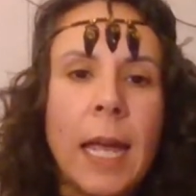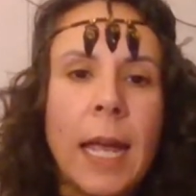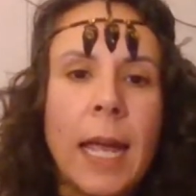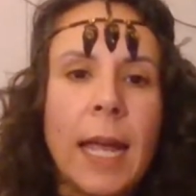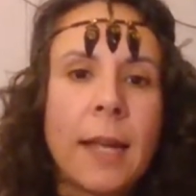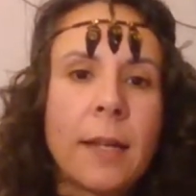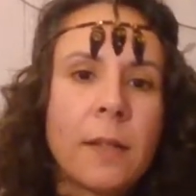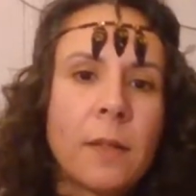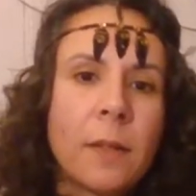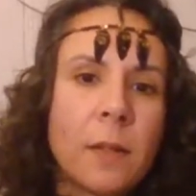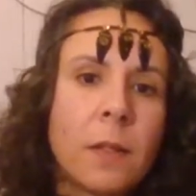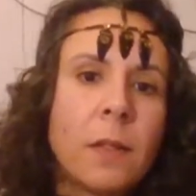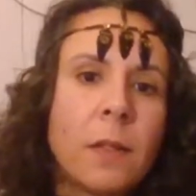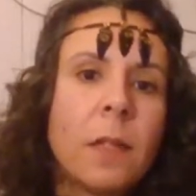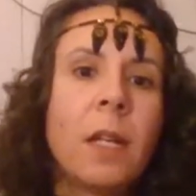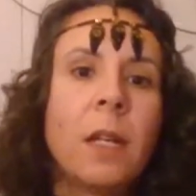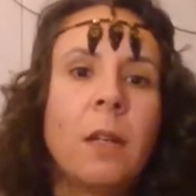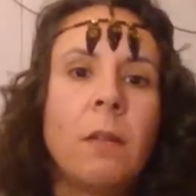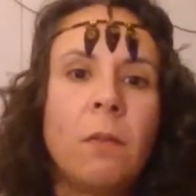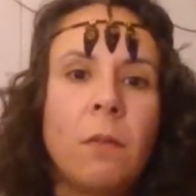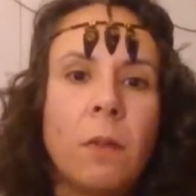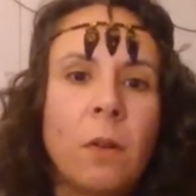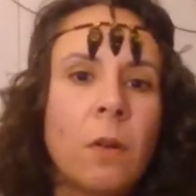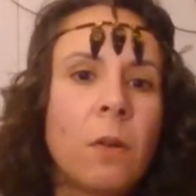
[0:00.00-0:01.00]
as
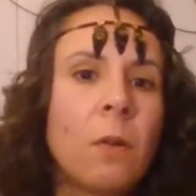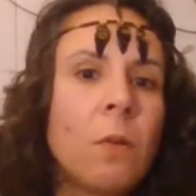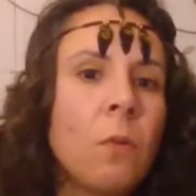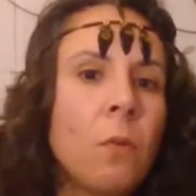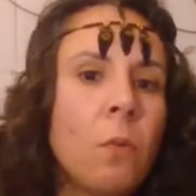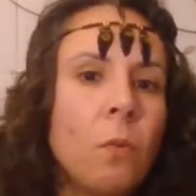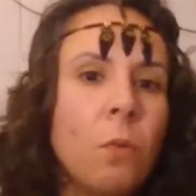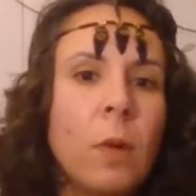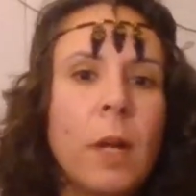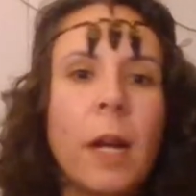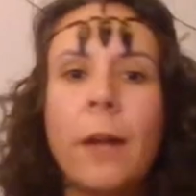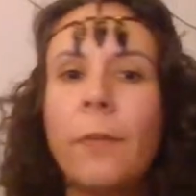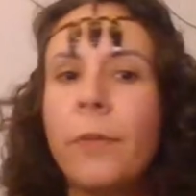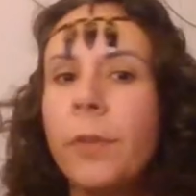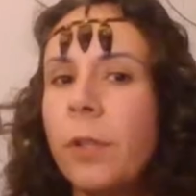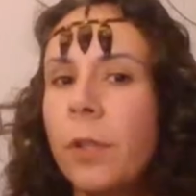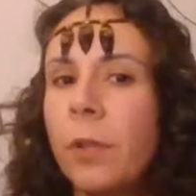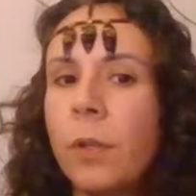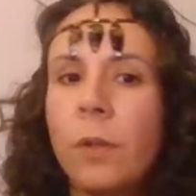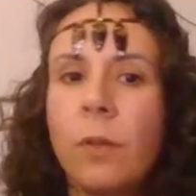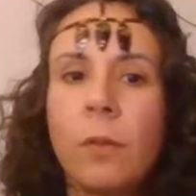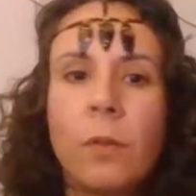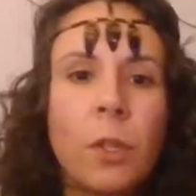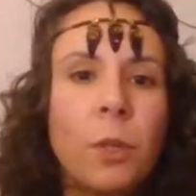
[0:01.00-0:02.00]
in
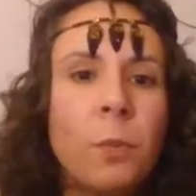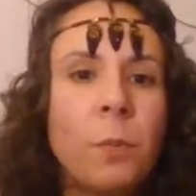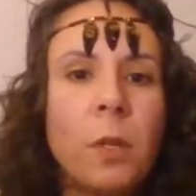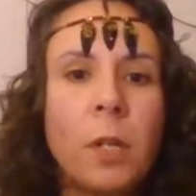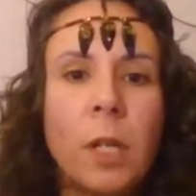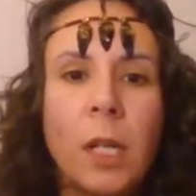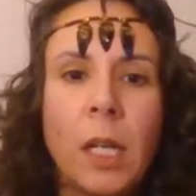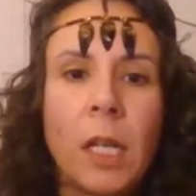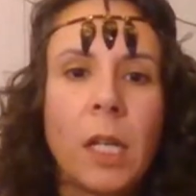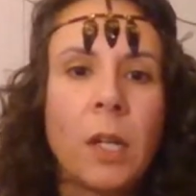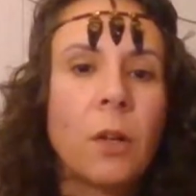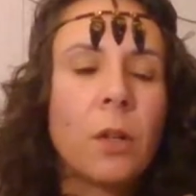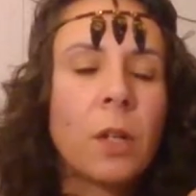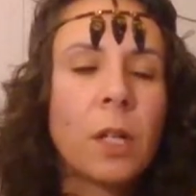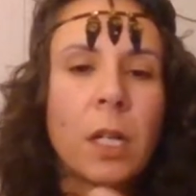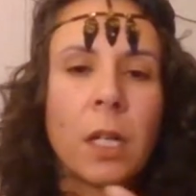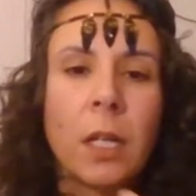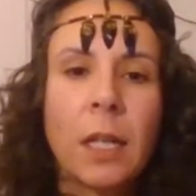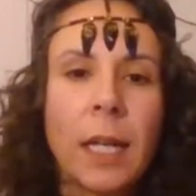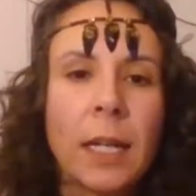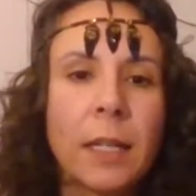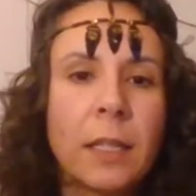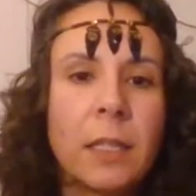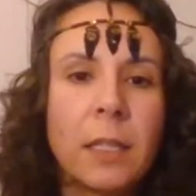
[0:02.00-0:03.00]
whatever community or
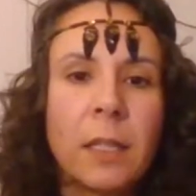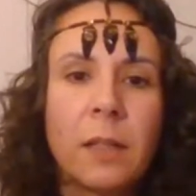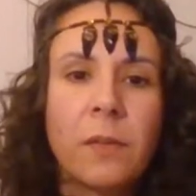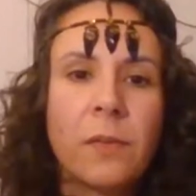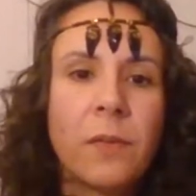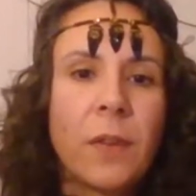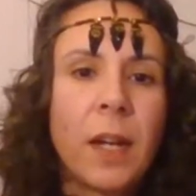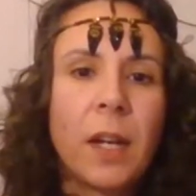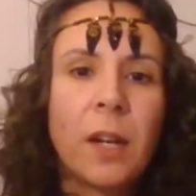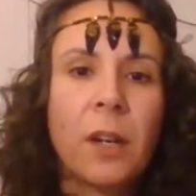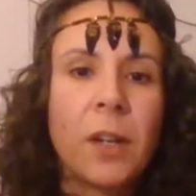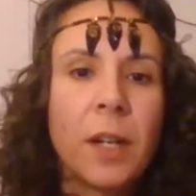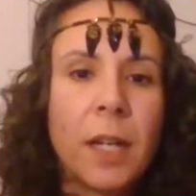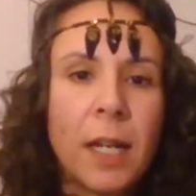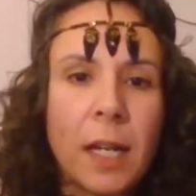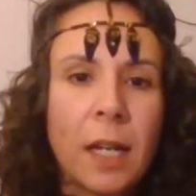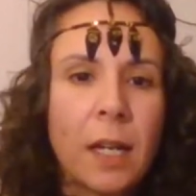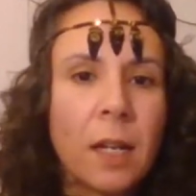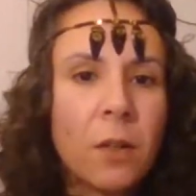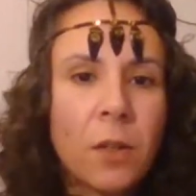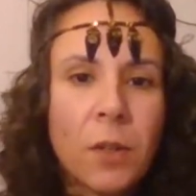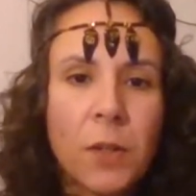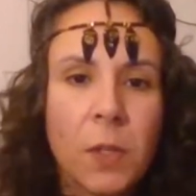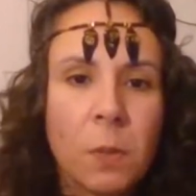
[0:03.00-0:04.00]
collective
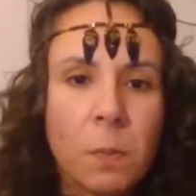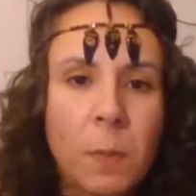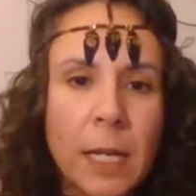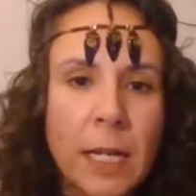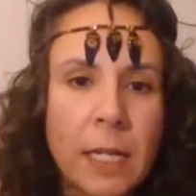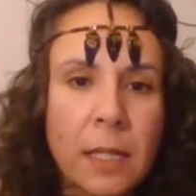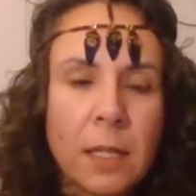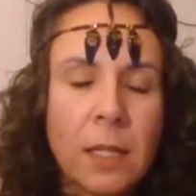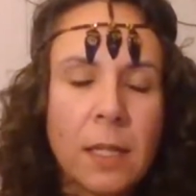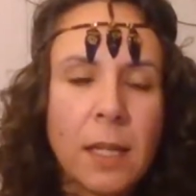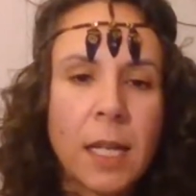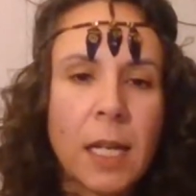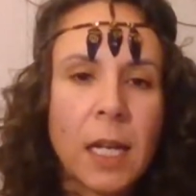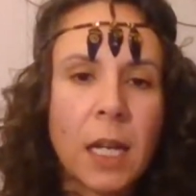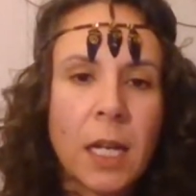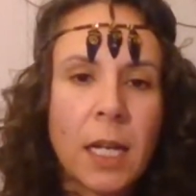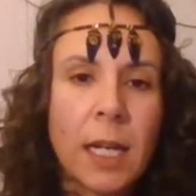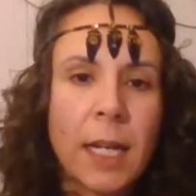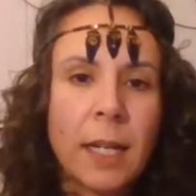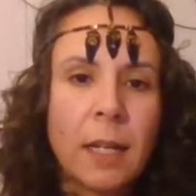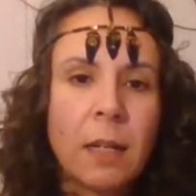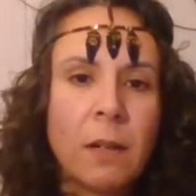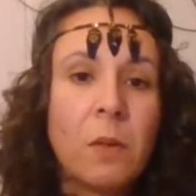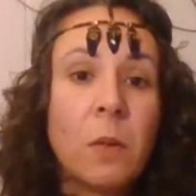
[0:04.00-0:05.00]
area or space that
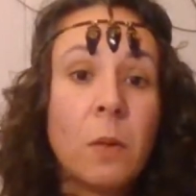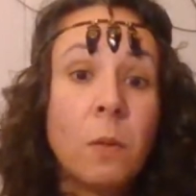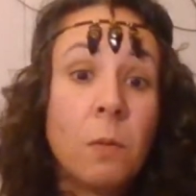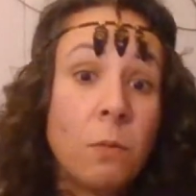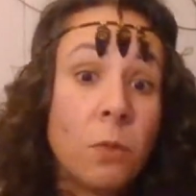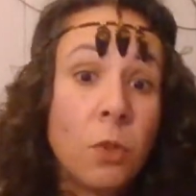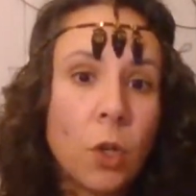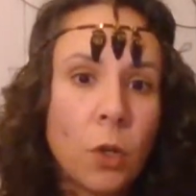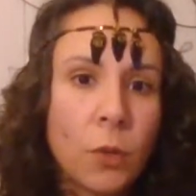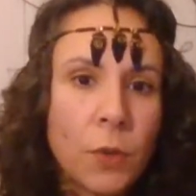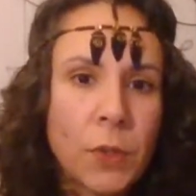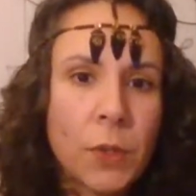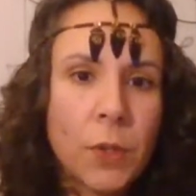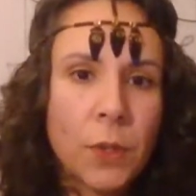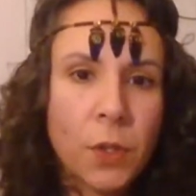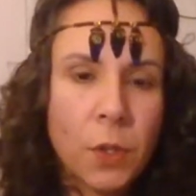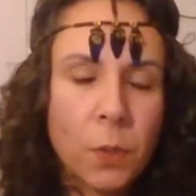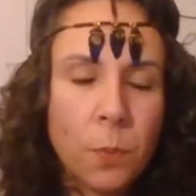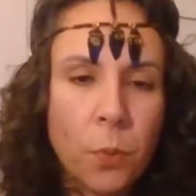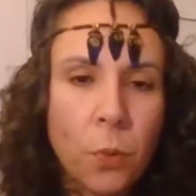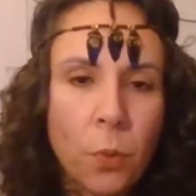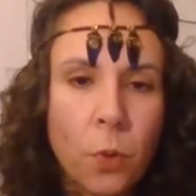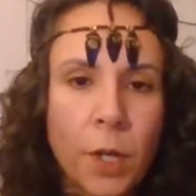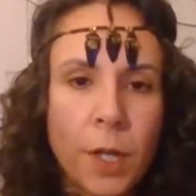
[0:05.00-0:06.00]
I chose to
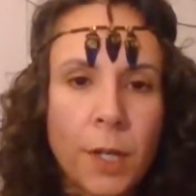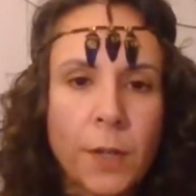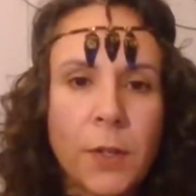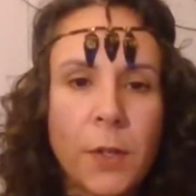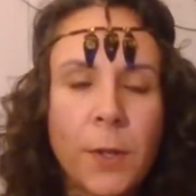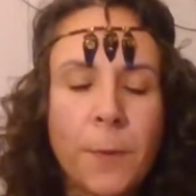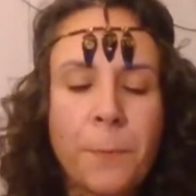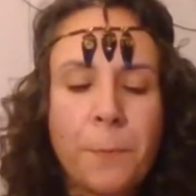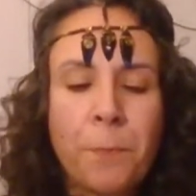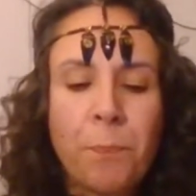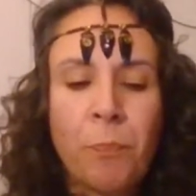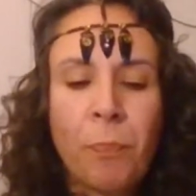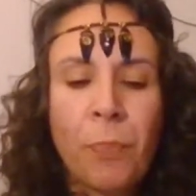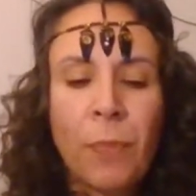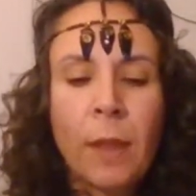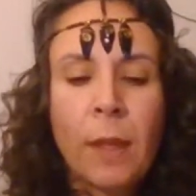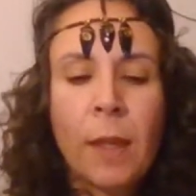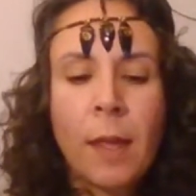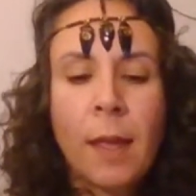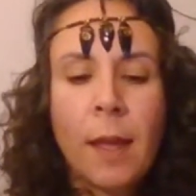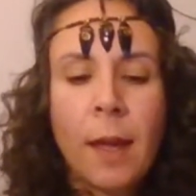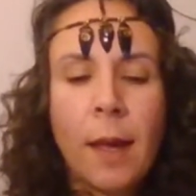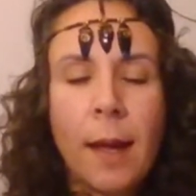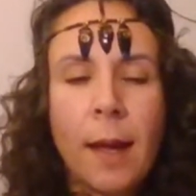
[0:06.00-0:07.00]
support.
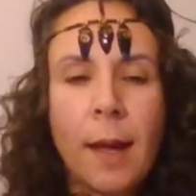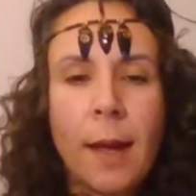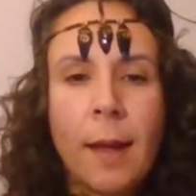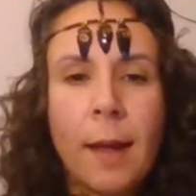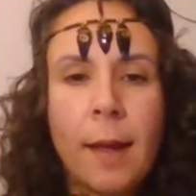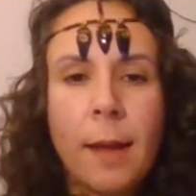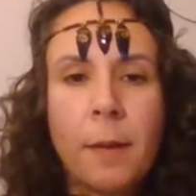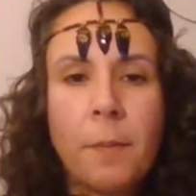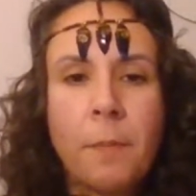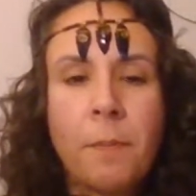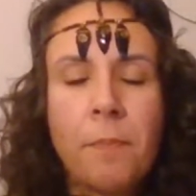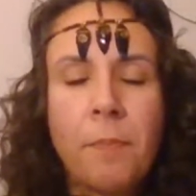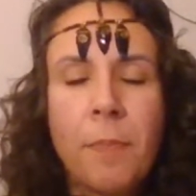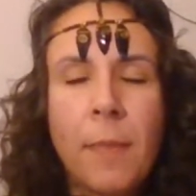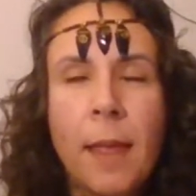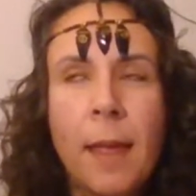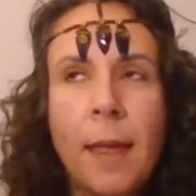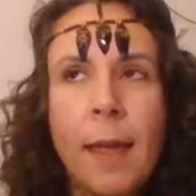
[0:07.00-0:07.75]
And